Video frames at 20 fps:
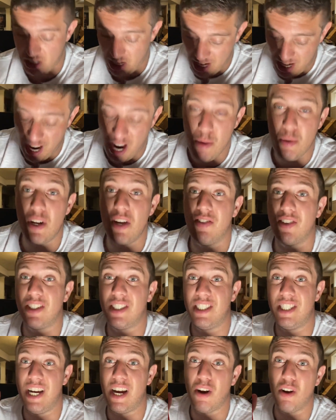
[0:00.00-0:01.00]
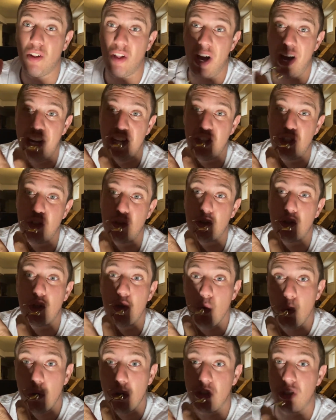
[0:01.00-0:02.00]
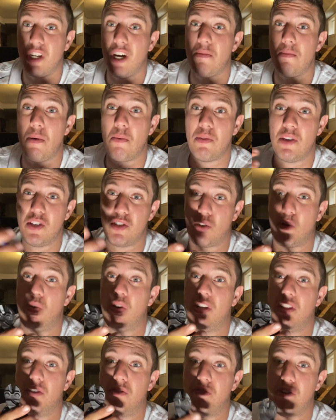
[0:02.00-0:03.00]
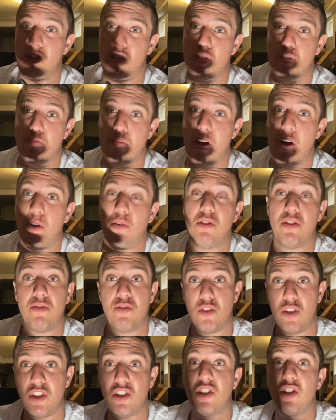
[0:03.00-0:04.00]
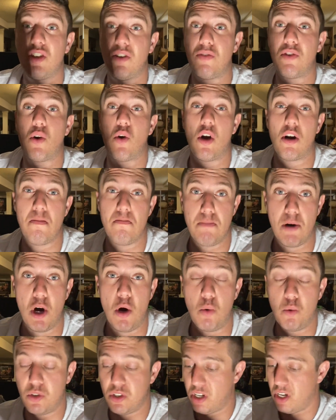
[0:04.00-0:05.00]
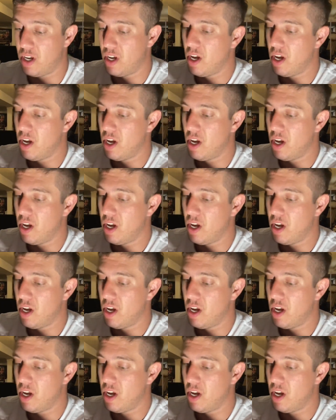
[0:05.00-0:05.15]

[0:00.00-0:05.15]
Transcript: And I would even sterilize your tools. You got to remember, these are going in the fish's mouth. This is if you're on a boat.